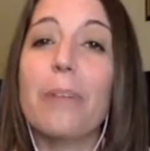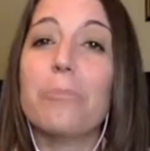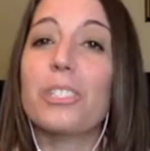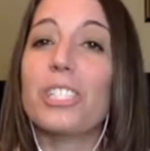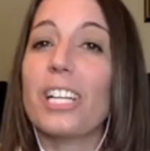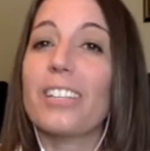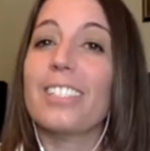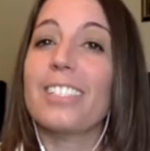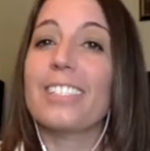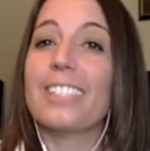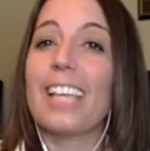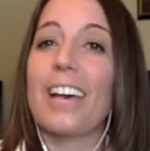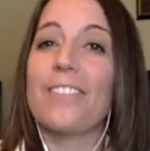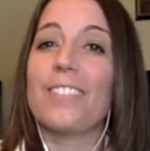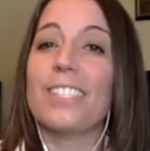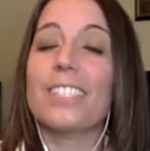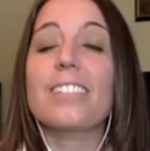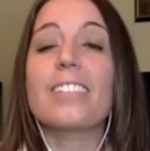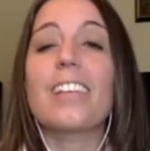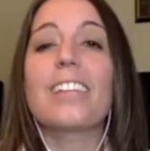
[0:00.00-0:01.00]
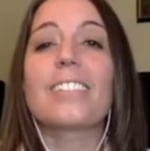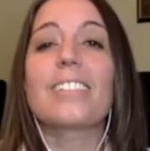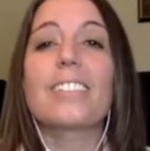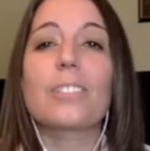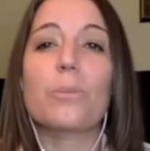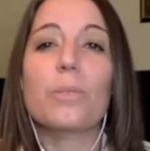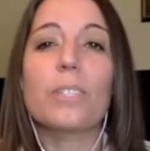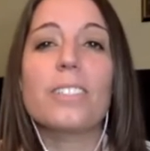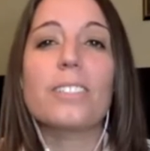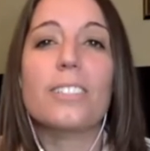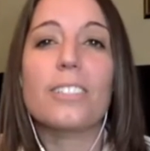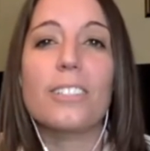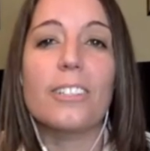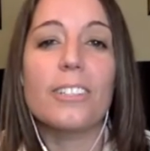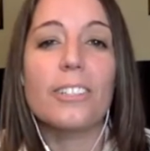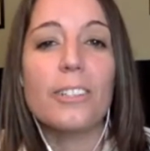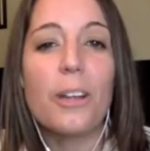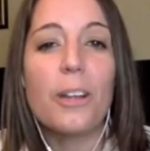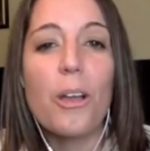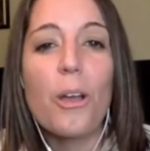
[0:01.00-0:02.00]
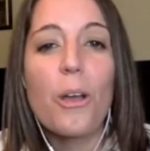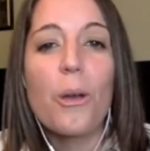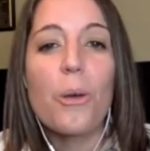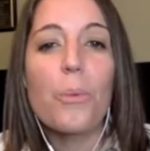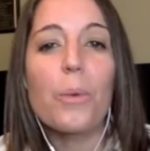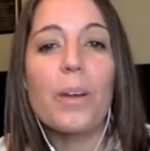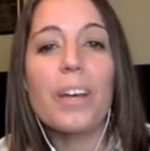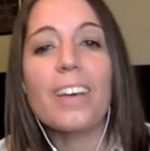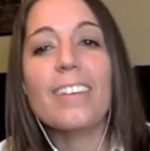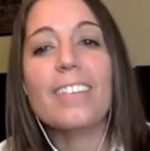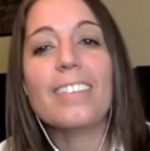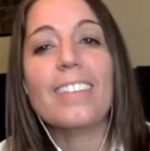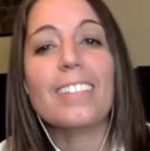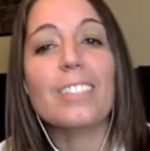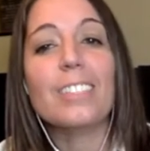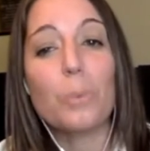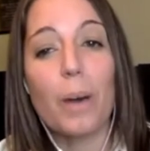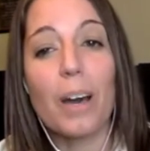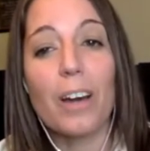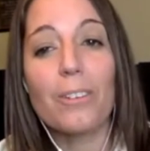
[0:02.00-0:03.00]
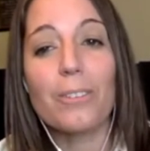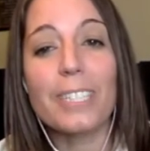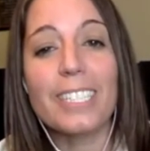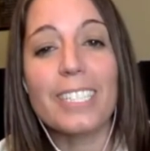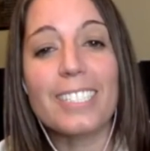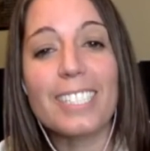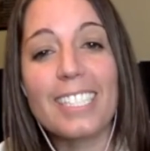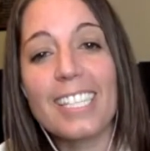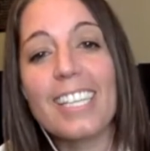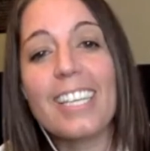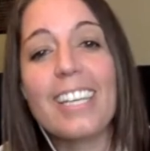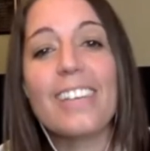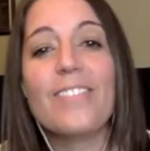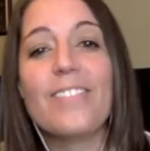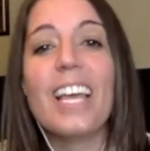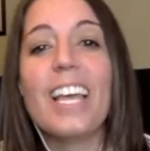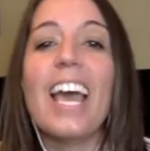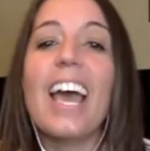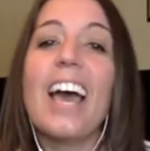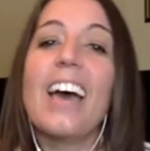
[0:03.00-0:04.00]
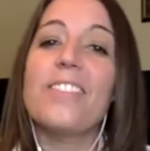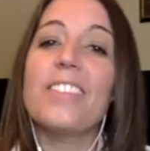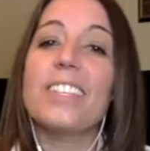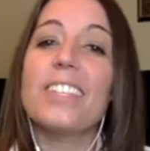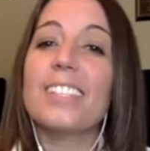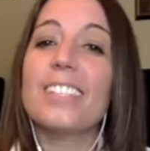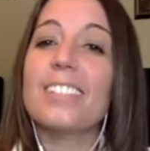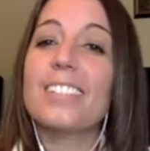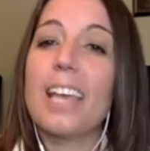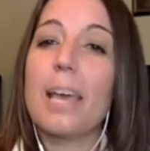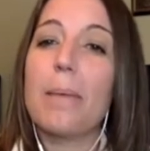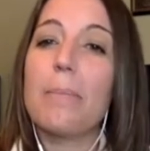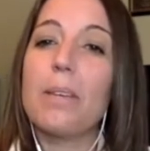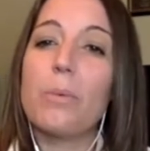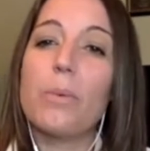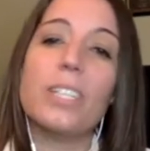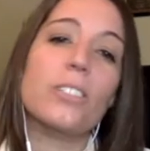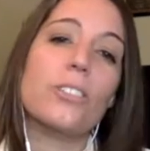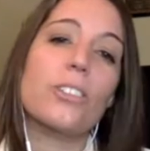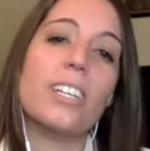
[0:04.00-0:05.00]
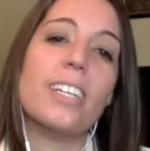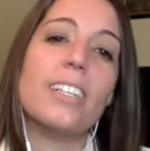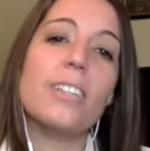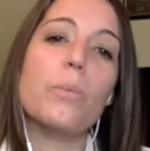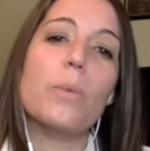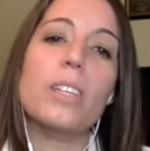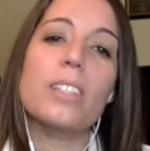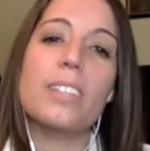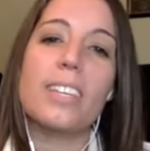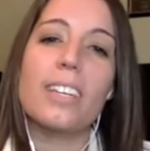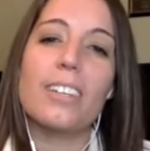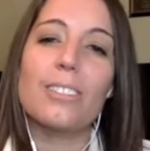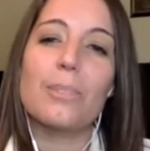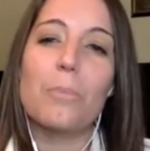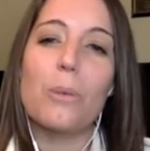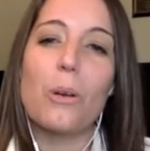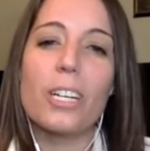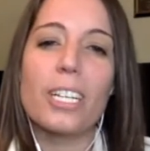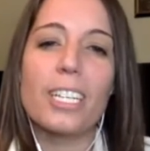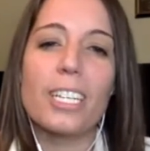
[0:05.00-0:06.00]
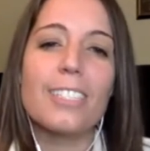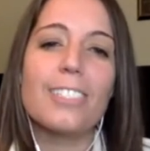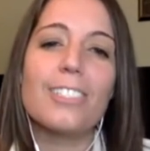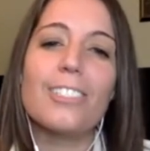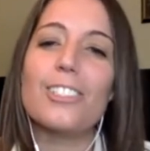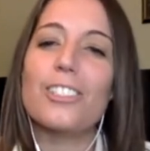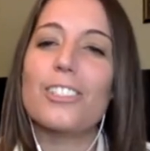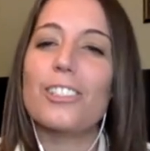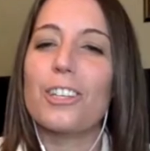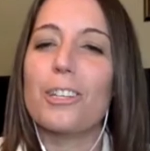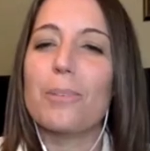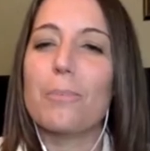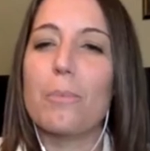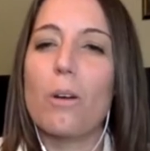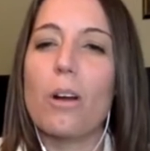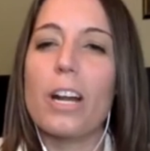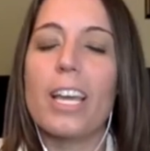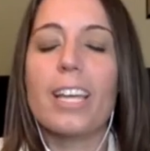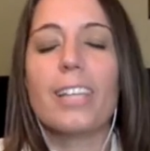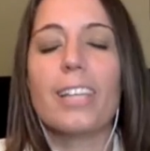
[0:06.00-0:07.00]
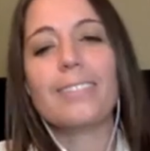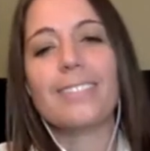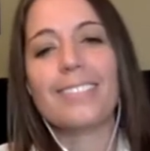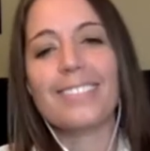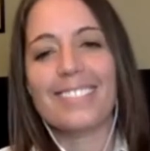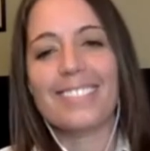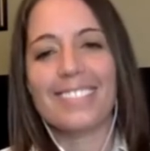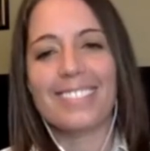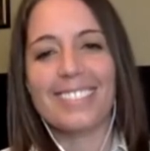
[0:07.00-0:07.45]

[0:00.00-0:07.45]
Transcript: I'm Shelley Zavitz, licensed realtor with Dwell Realty. And this is Tammy Wittren with Guild Mortgage. Good morning.